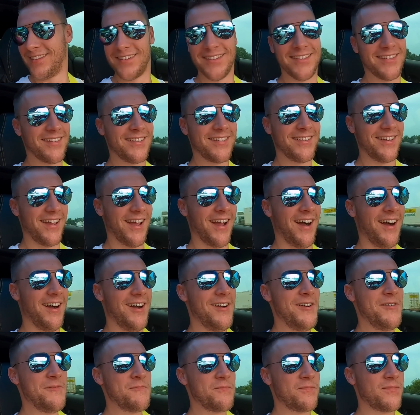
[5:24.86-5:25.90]
Yep. Yeah.
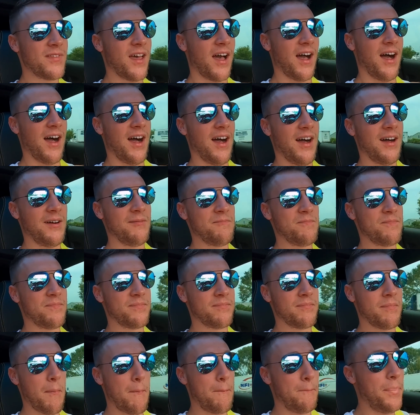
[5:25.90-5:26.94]

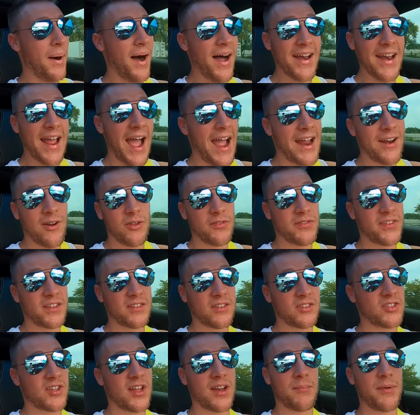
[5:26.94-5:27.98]
Um, but I don't think
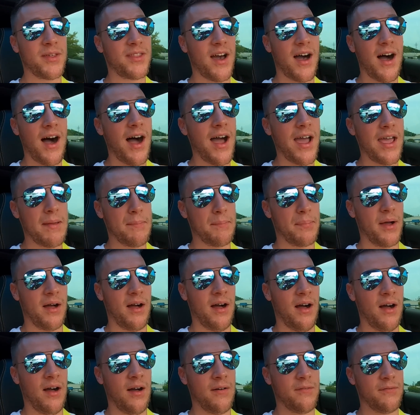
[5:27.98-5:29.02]
there's going to be the hype
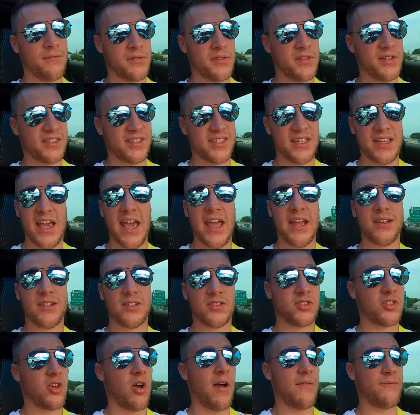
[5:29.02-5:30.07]
of the C8.
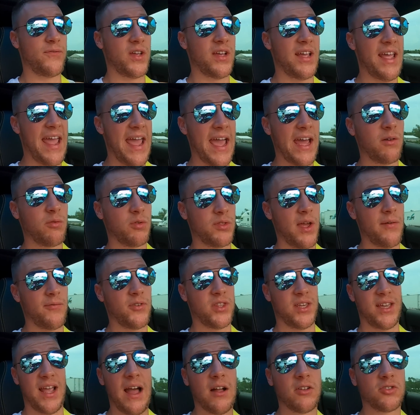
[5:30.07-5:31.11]
So I feel, and with
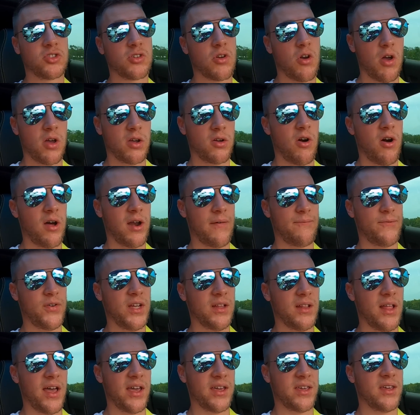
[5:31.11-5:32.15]
everything else going on, I
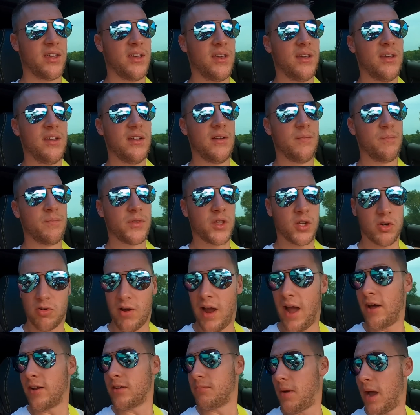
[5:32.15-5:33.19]
feel like the
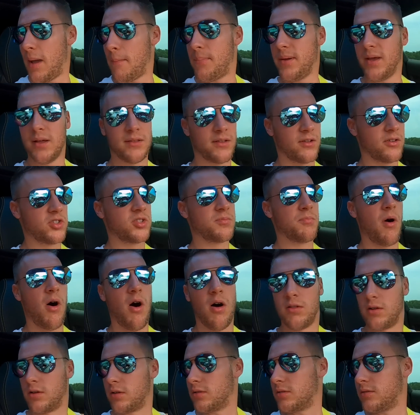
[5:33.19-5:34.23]
crowd might be a little
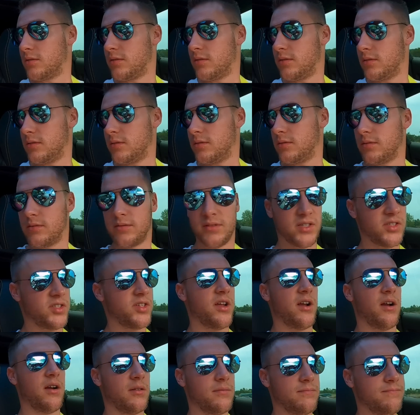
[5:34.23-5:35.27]
smaller. Yeah,
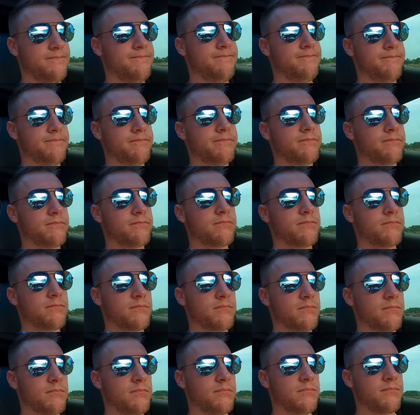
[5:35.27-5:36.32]
sir. yeah, I think you're
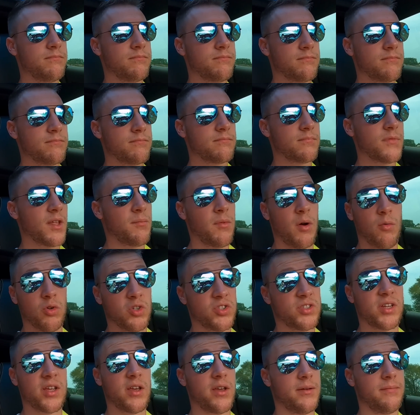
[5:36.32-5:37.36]
absolutely right. But
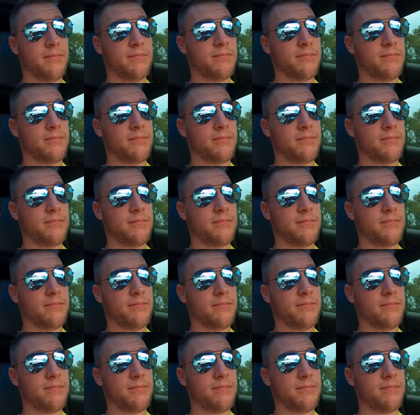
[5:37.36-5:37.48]
we'll see.